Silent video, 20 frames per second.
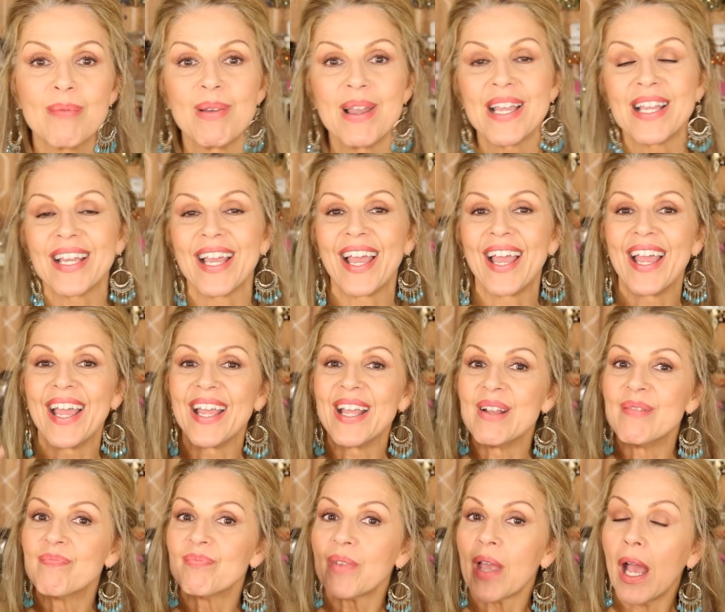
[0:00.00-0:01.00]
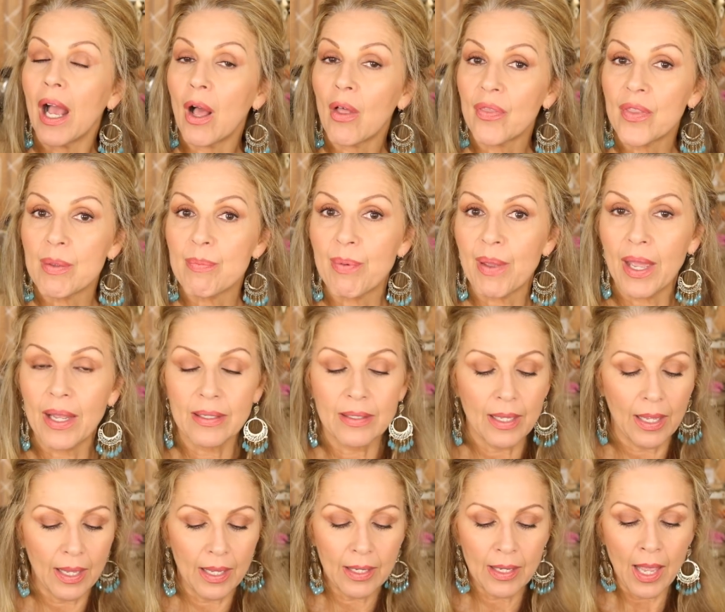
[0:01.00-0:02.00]
to make a healthy
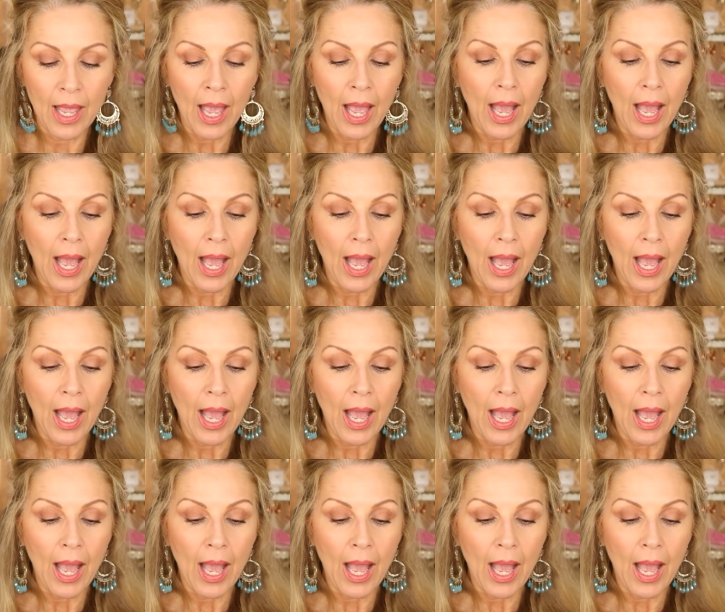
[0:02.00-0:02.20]
pancake,